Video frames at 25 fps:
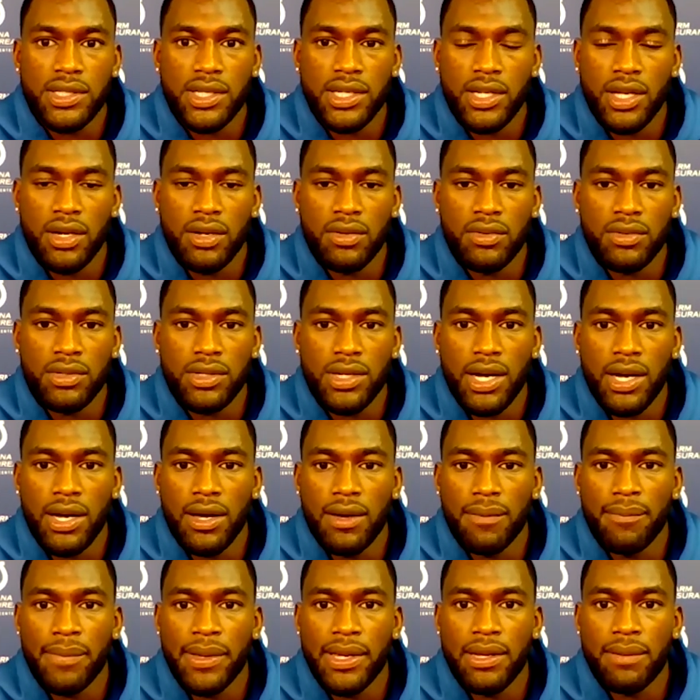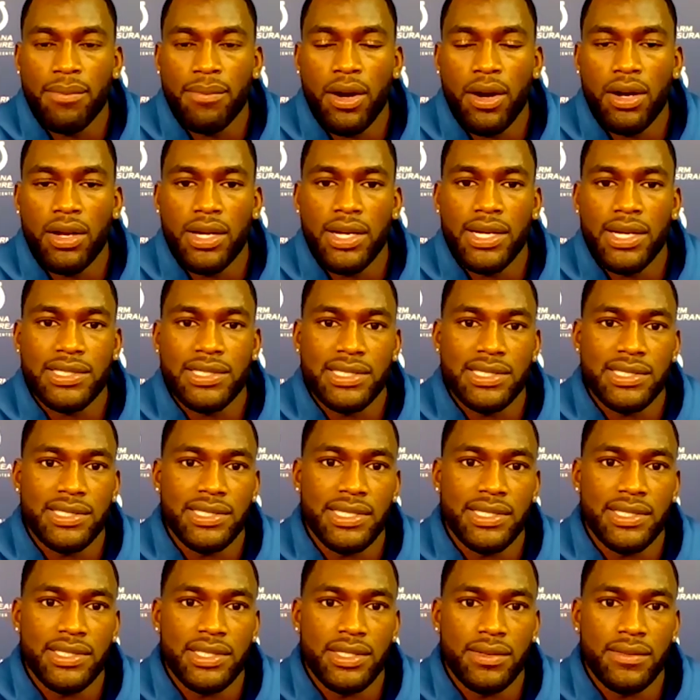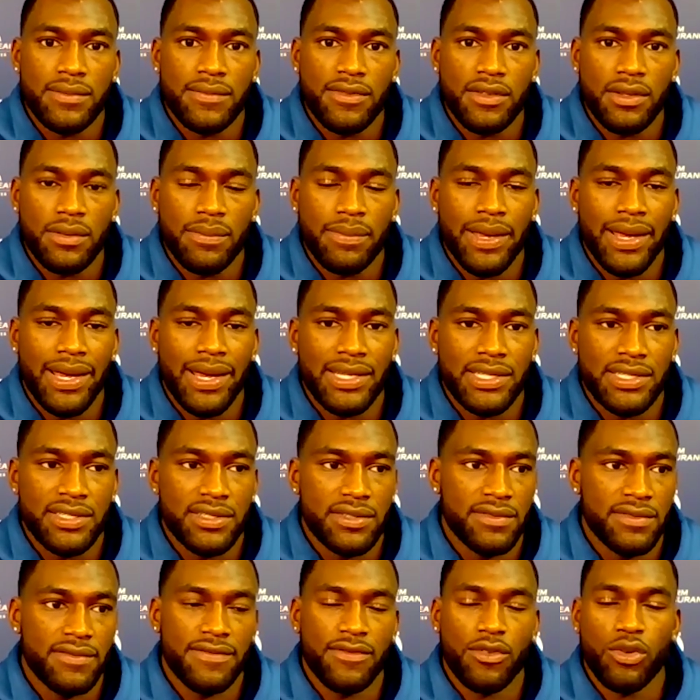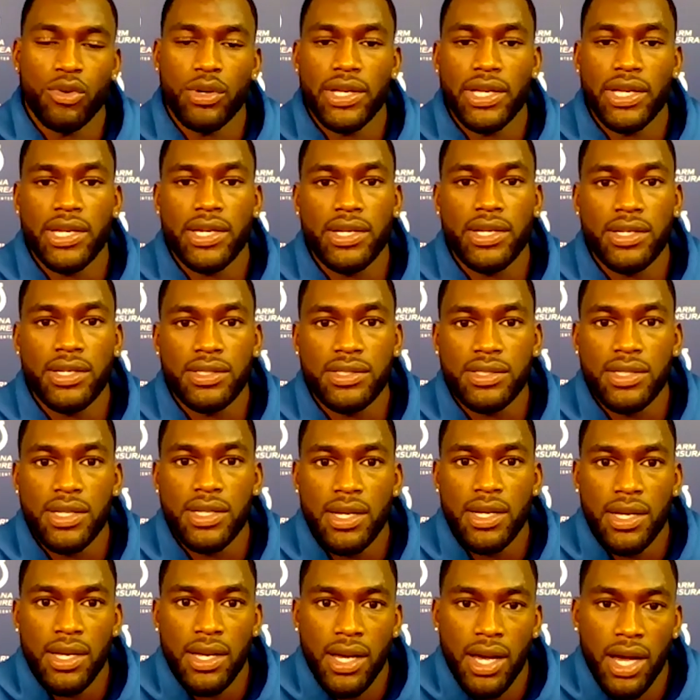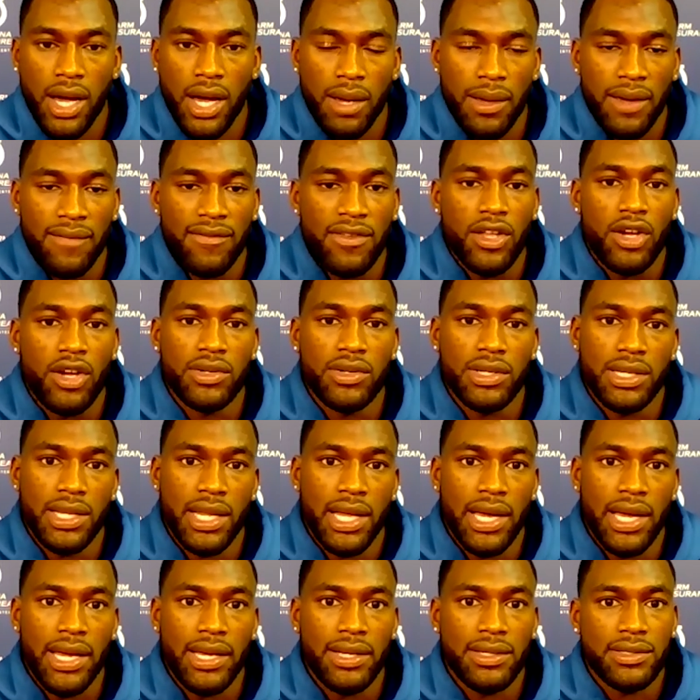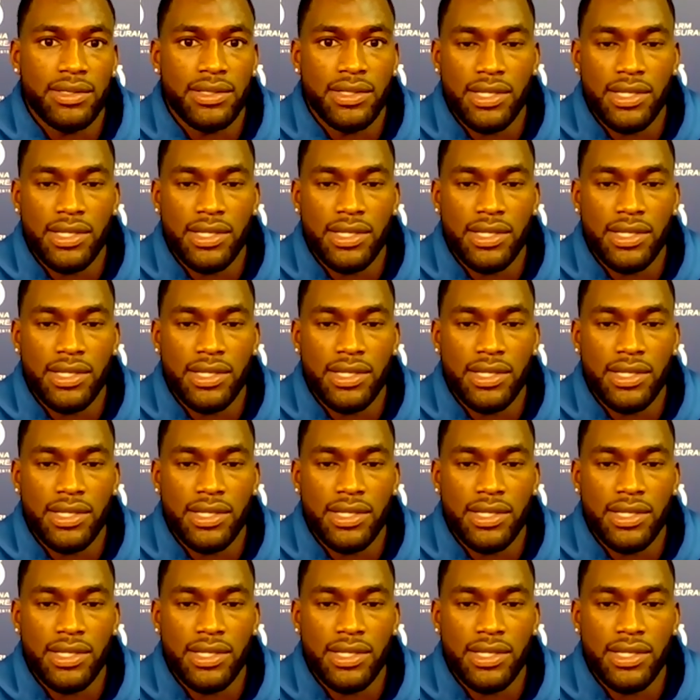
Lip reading: You know, being a part of Gus's system for the past 4 years, I've learned a lot.